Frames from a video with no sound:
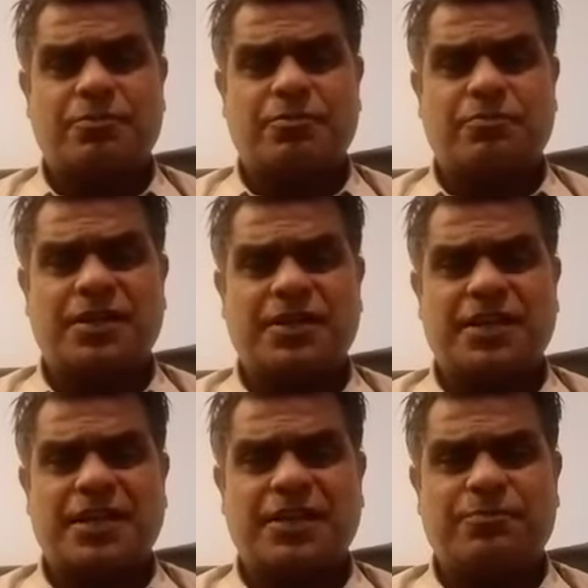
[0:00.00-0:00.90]

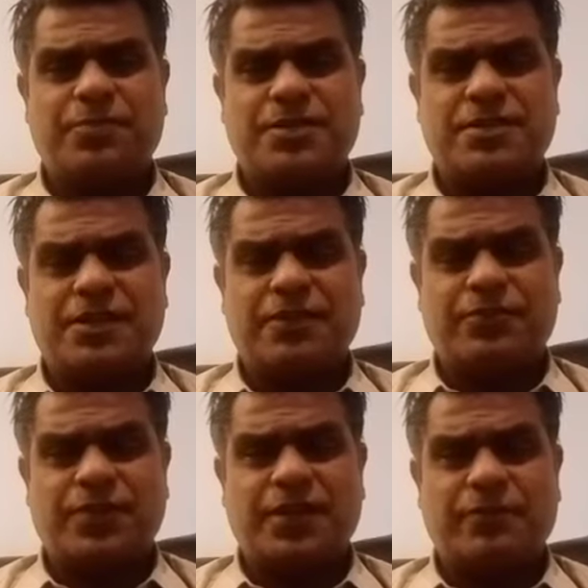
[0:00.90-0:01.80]
But I personally
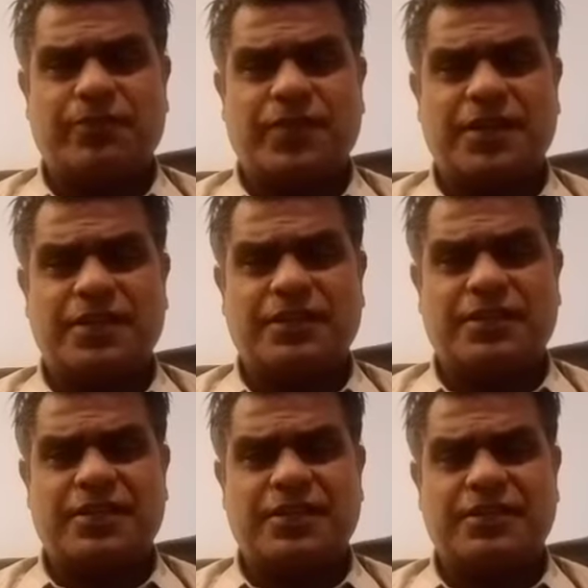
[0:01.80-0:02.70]
feel uh,
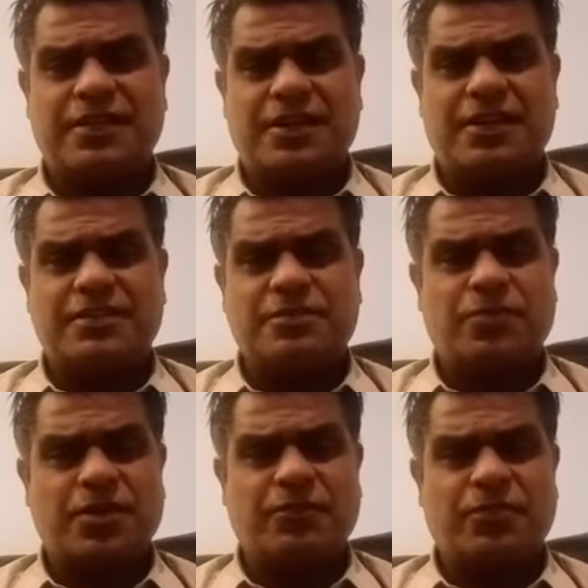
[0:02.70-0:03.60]
these laws
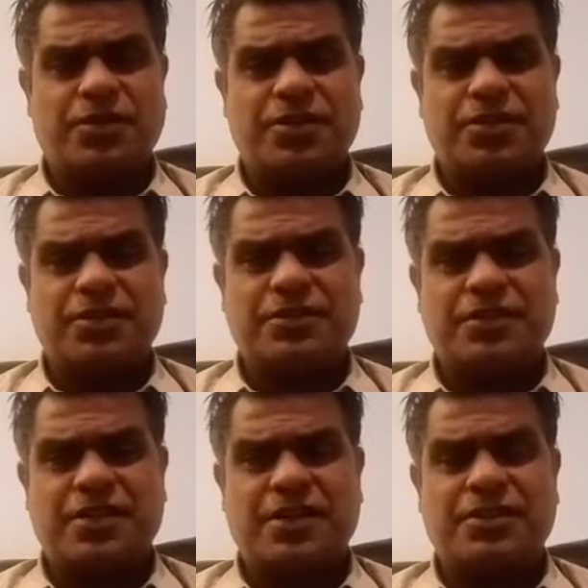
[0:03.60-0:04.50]
modifications
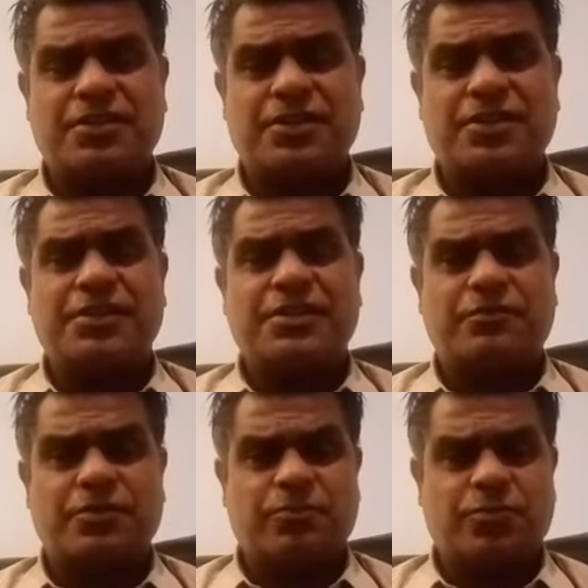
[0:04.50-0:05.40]
are the need
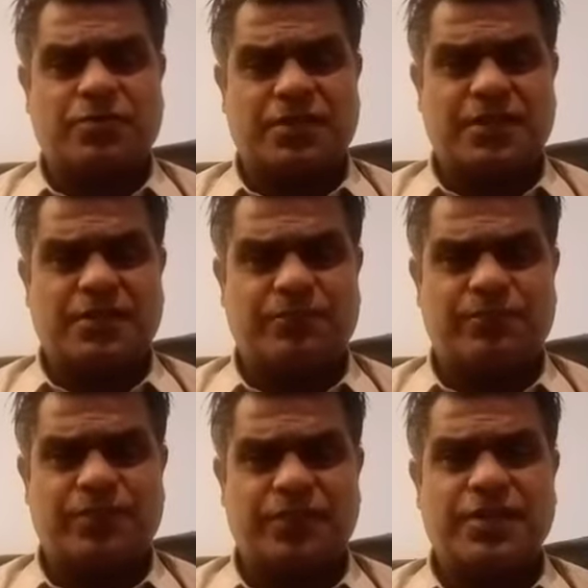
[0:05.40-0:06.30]
of the Portugal.
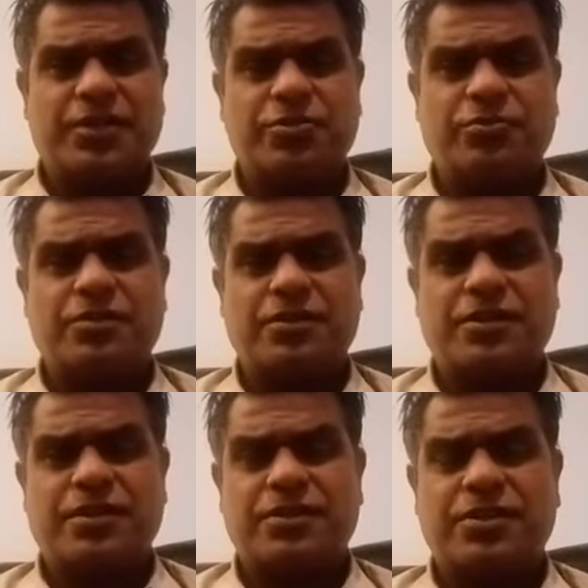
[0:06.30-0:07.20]
They should,
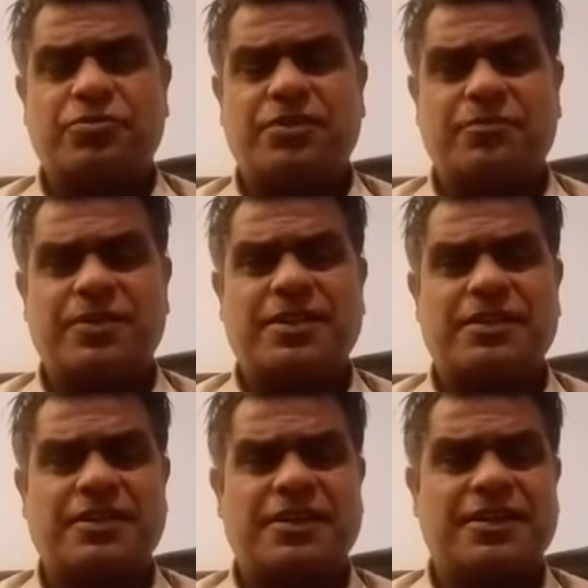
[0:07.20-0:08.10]
uh, they should have been
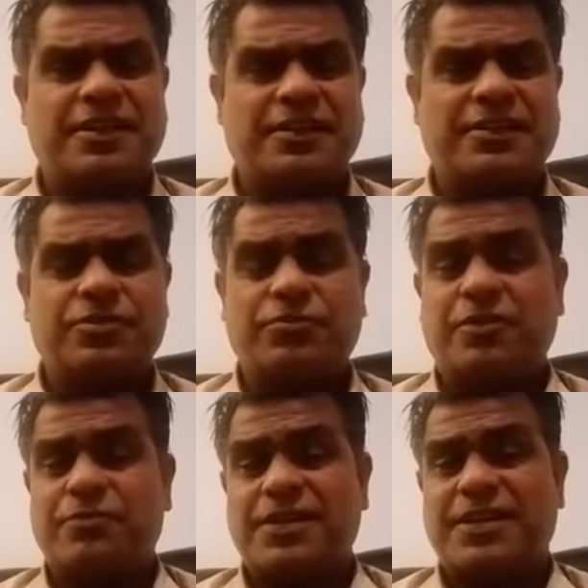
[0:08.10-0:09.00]
done earlier. They should
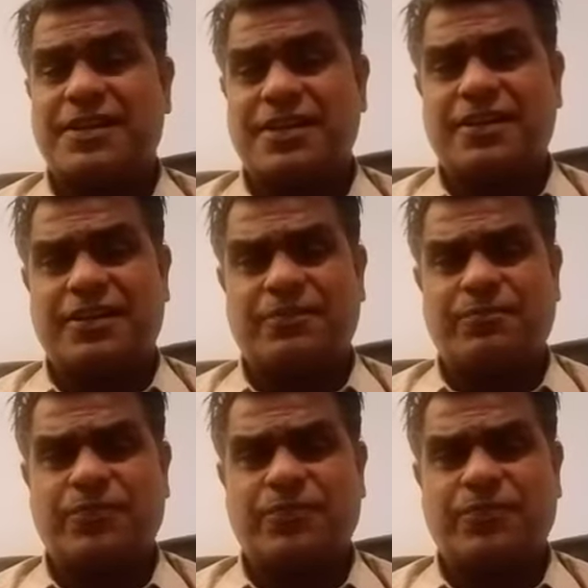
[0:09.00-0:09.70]
have been done earlier.